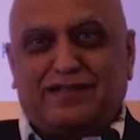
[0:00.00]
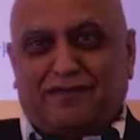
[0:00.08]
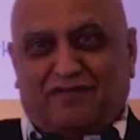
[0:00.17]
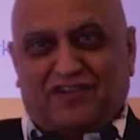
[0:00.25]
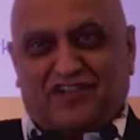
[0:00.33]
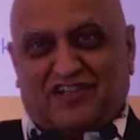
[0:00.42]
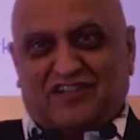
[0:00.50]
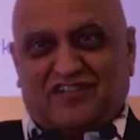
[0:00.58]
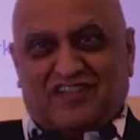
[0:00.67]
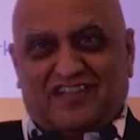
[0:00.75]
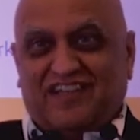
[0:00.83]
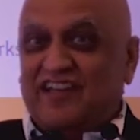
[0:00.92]

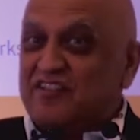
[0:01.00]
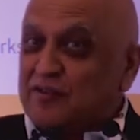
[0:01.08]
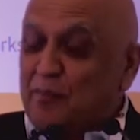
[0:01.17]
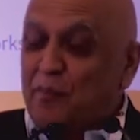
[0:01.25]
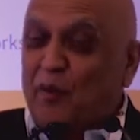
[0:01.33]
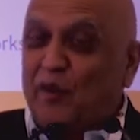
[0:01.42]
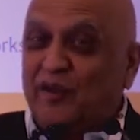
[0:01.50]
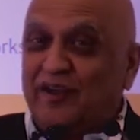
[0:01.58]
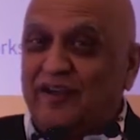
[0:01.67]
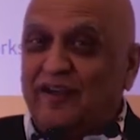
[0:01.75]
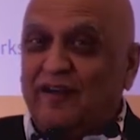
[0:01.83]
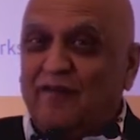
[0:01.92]
efficiency, is
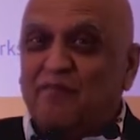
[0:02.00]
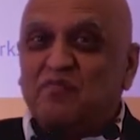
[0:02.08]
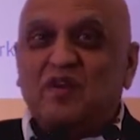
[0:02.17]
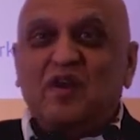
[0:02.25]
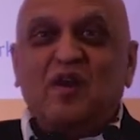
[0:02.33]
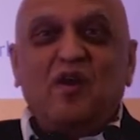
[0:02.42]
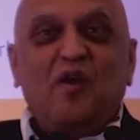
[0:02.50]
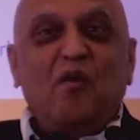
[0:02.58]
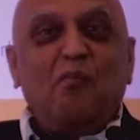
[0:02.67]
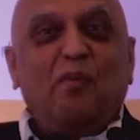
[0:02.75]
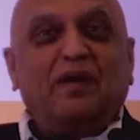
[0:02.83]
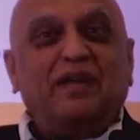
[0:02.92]
important,
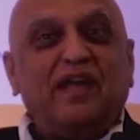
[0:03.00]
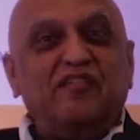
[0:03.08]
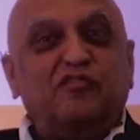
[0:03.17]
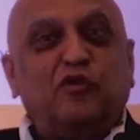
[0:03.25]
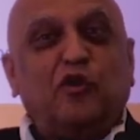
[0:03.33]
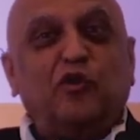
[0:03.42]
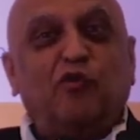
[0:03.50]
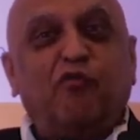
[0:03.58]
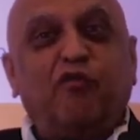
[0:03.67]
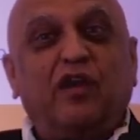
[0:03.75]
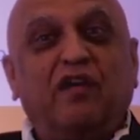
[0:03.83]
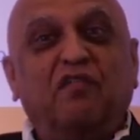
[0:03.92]
but it's going to
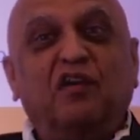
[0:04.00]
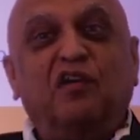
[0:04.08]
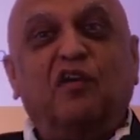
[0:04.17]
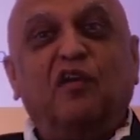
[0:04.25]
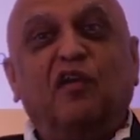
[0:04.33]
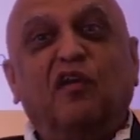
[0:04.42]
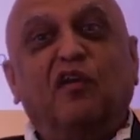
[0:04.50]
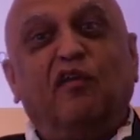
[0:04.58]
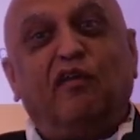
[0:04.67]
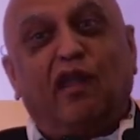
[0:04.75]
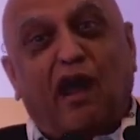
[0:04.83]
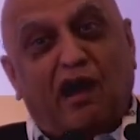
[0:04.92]
favor
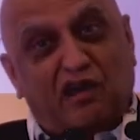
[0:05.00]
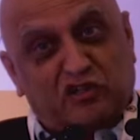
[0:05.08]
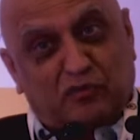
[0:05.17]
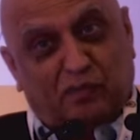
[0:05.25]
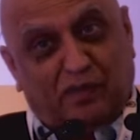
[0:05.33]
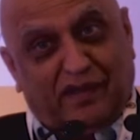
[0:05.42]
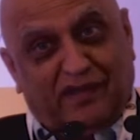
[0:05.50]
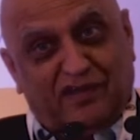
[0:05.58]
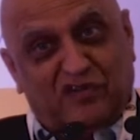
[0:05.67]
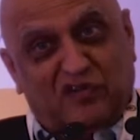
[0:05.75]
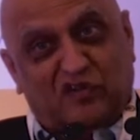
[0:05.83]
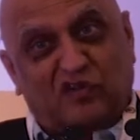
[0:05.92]
large
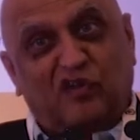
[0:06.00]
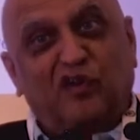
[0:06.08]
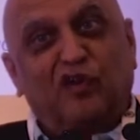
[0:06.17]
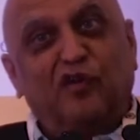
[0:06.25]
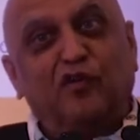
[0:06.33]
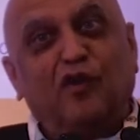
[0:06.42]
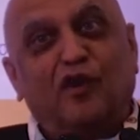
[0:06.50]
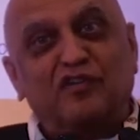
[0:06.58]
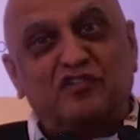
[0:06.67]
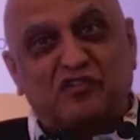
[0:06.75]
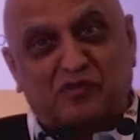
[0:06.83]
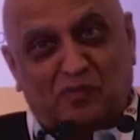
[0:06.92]
players, not
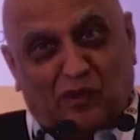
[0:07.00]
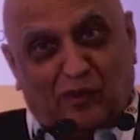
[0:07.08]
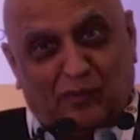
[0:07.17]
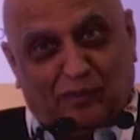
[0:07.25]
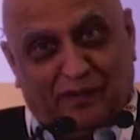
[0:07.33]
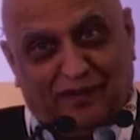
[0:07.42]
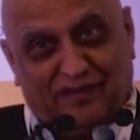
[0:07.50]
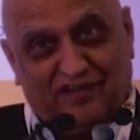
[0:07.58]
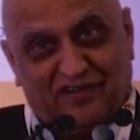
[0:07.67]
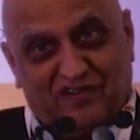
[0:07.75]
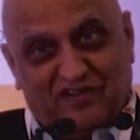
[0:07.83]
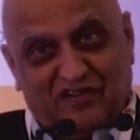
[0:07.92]
small
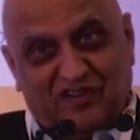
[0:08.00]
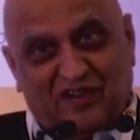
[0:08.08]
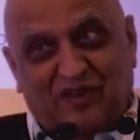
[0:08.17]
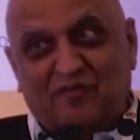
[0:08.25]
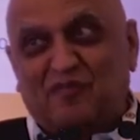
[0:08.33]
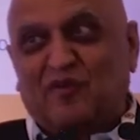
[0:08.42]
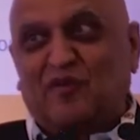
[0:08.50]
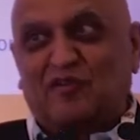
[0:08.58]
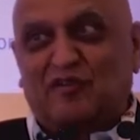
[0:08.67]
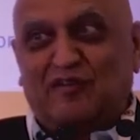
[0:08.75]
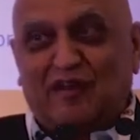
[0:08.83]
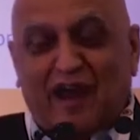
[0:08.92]
players, because
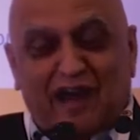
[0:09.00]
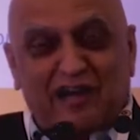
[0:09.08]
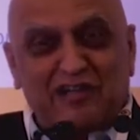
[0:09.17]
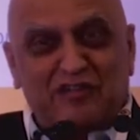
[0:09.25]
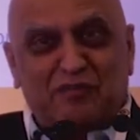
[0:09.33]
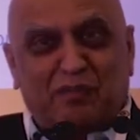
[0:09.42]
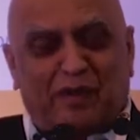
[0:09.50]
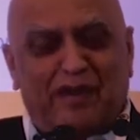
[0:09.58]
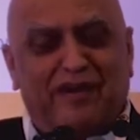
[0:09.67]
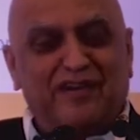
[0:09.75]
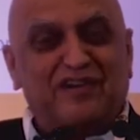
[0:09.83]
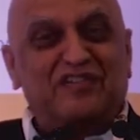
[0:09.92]
large
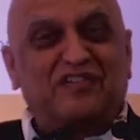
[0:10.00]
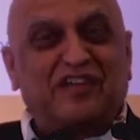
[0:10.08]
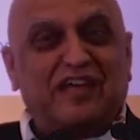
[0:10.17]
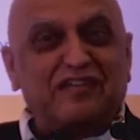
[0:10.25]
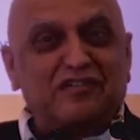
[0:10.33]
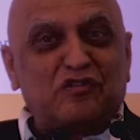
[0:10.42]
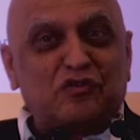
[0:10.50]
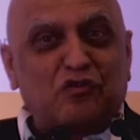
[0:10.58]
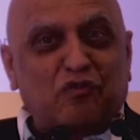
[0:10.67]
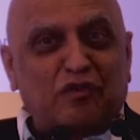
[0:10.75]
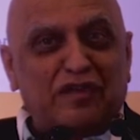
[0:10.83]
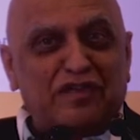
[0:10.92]
players can
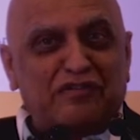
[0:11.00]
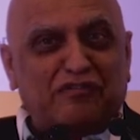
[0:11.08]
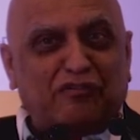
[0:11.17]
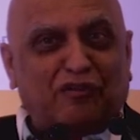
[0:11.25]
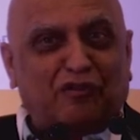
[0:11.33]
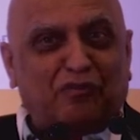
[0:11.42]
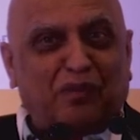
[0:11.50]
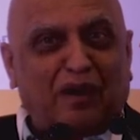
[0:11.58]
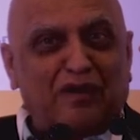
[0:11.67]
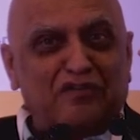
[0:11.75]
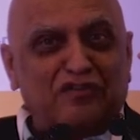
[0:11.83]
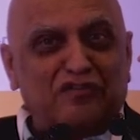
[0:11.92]
squeeze those
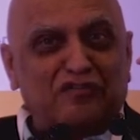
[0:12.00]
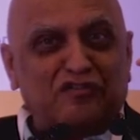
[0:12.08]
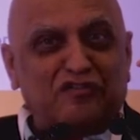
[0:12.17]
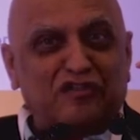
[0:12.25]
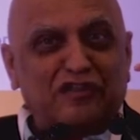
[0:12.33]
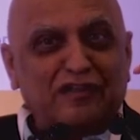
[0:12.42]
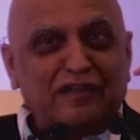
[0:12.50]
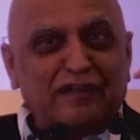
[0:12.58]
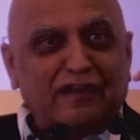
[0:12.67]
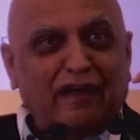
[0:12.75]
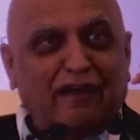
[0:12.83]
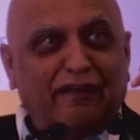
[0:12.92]
margins
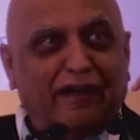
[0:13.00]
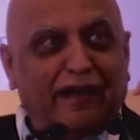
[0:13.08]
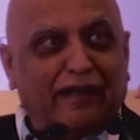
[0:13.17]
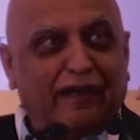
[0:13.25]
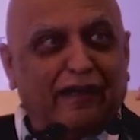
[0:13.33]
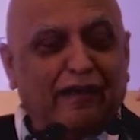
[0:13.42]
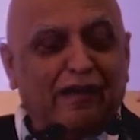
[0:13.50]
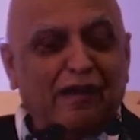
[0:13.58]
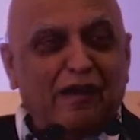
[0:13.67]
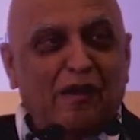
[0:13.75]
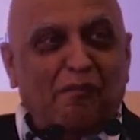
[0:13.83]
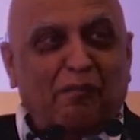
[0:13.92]
a little,
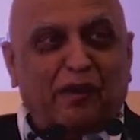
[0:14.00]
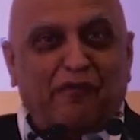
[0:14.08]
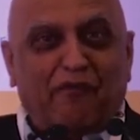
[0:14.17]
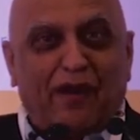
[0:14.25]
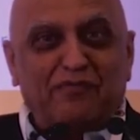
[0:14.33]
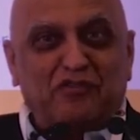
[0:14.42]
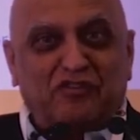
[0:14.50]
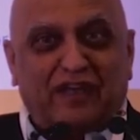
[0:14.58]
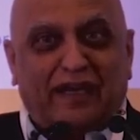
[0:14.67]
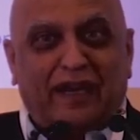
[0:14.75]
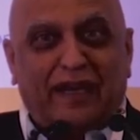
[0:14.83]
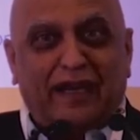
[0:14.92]
but if I'm
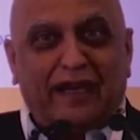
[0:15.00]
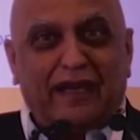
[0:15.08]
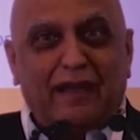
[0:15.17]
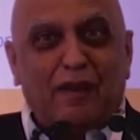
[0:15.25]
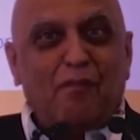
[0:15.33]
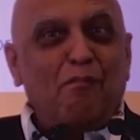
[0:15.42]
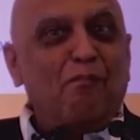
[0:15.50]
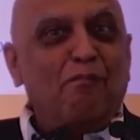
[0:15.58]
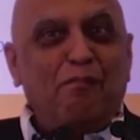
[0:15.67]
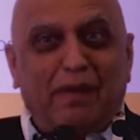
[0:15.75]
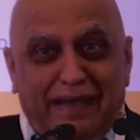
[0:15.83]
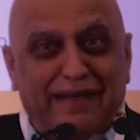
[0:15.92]
selling
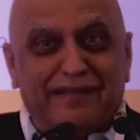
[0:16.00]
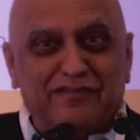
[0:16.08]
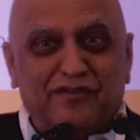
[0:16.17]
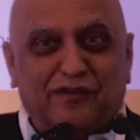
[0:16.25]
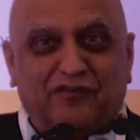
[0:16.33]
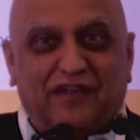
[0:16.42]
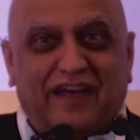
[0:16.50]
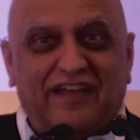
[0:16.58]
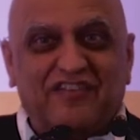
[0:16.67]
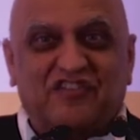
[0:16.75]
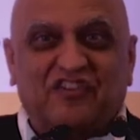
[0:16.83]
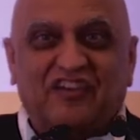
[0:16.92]
millions of
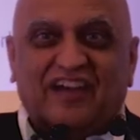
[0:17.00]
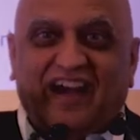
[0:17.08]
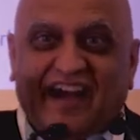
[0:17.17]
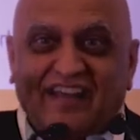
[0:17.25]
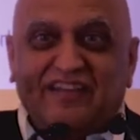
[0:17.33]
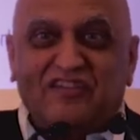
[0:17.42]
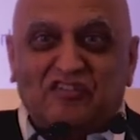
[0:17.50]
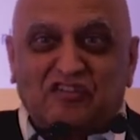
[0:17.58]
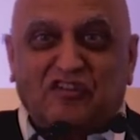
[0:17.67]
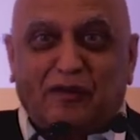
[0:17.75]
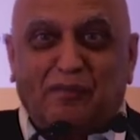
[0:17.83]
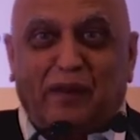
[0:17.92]
things, I can
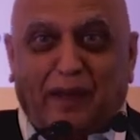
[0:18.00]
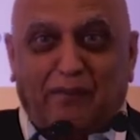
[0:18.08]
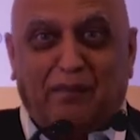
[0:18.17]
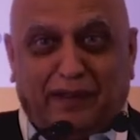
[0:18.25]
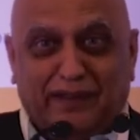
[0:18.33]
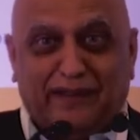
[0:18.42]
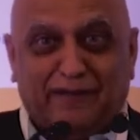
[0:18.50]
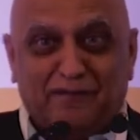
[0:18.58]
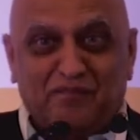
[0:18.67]
still make money.